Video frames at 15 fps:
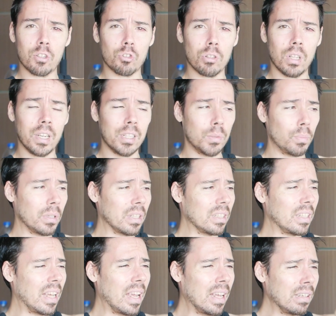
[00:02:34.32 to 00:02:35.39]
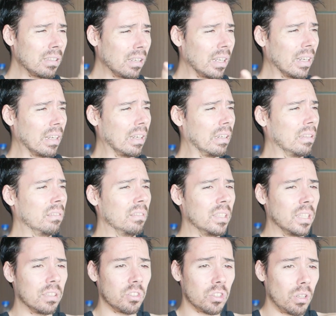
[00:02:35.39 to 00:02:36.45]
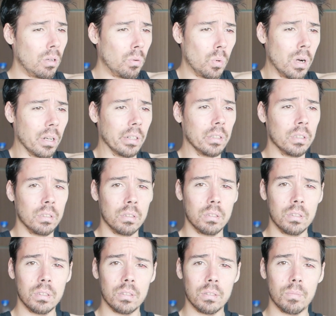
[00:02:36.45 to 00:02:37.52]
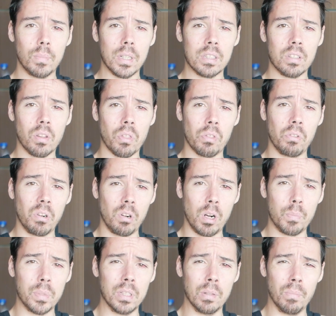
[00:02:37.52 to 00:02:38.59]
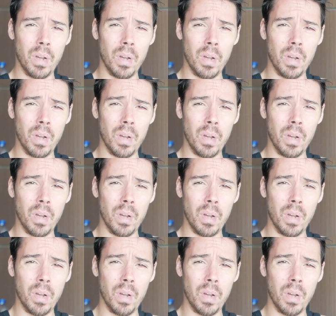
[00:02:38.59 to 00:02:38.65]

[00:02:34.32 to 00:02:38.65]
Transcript: Who remembers when my eye was just infected for like a month or two months